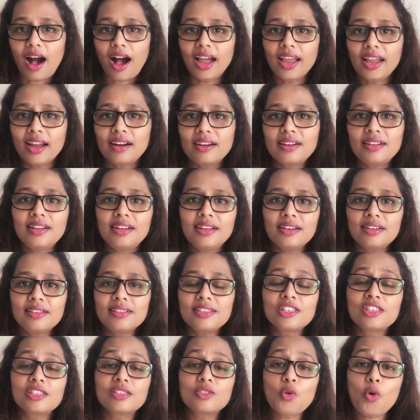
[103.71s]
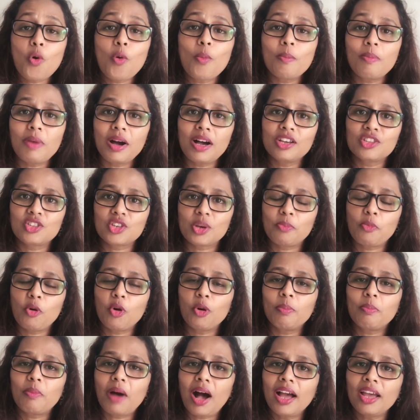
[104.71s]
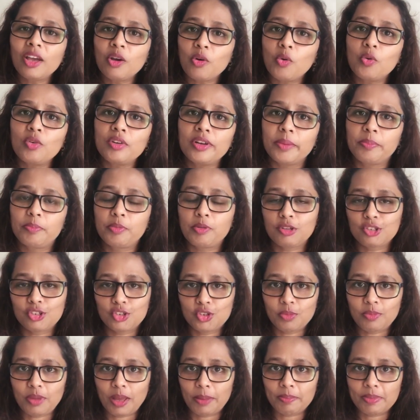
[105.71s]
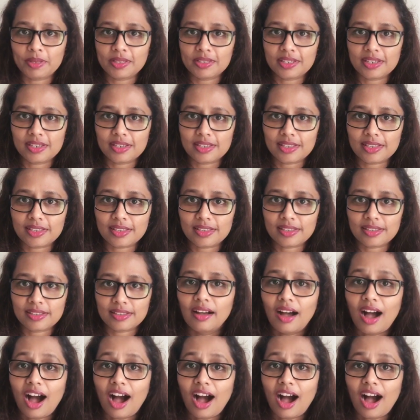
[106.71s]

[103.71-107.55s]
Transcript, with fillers: I had learned so much about my own approach to my business.